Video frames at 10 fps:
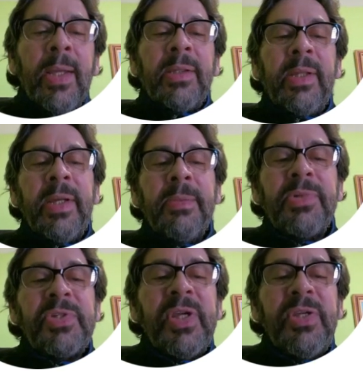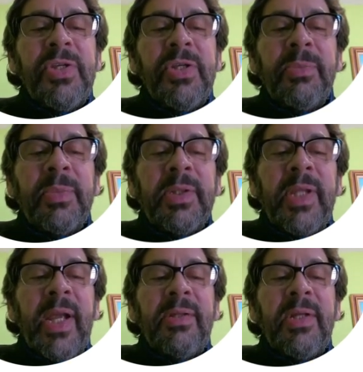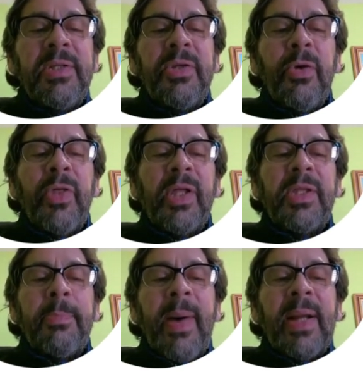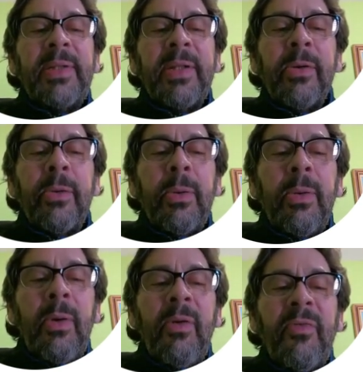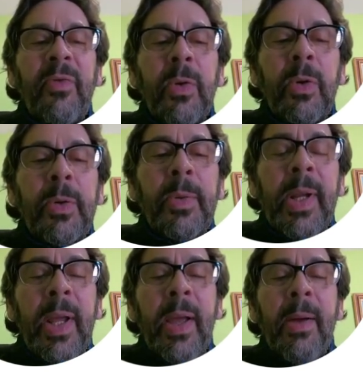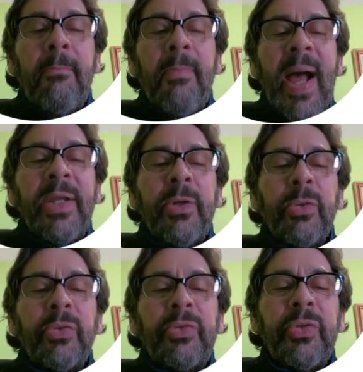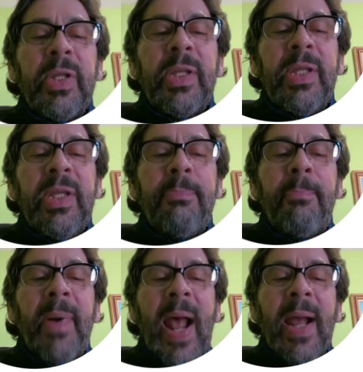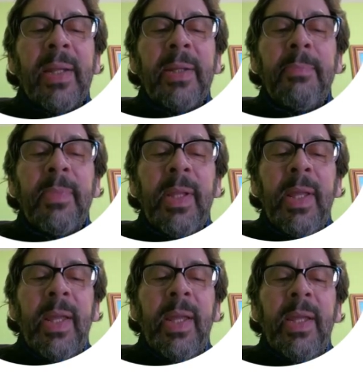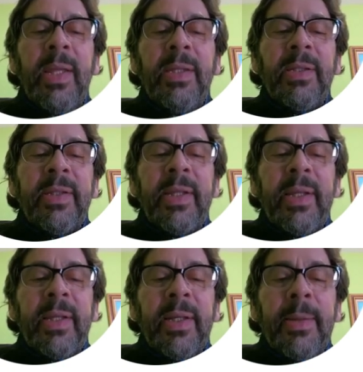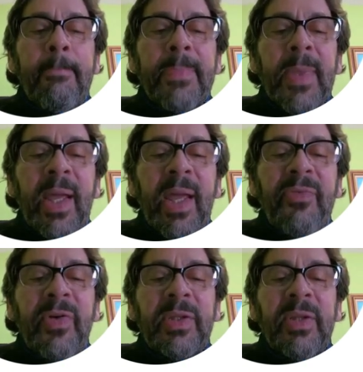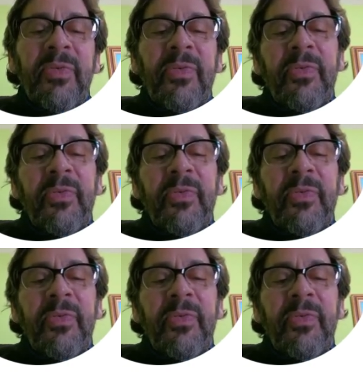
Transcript: Then changing the energy of the antiparticle for minus E prime in the effective